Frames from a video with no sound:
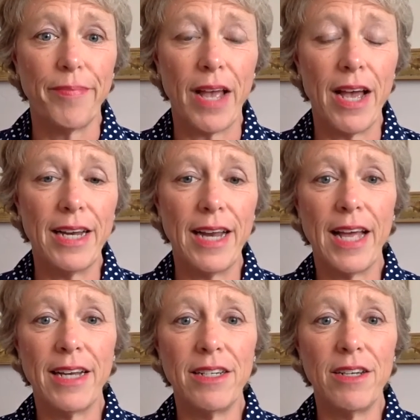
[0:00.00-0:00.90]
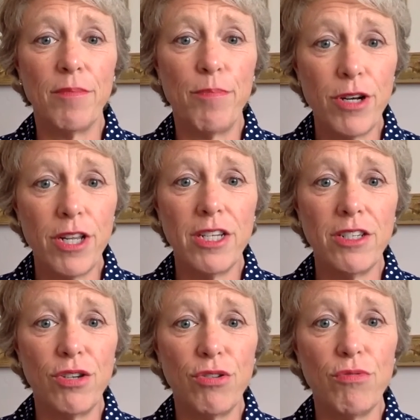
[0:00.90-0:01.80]
and put
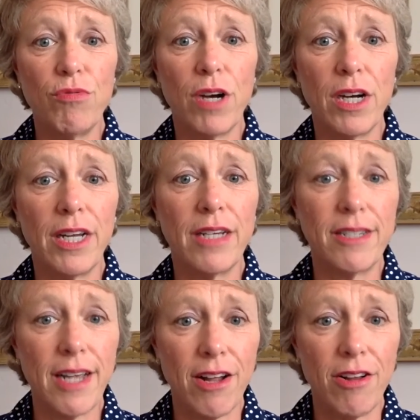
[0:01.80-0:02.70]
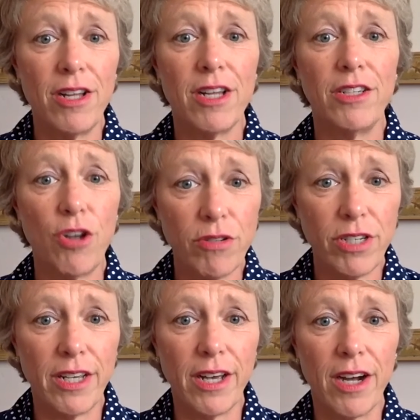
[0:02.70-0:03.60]
into Excel
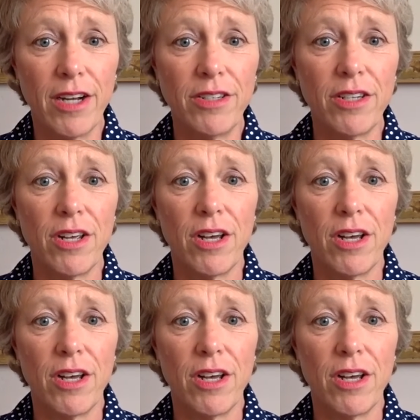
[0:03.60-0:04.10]
dosing guides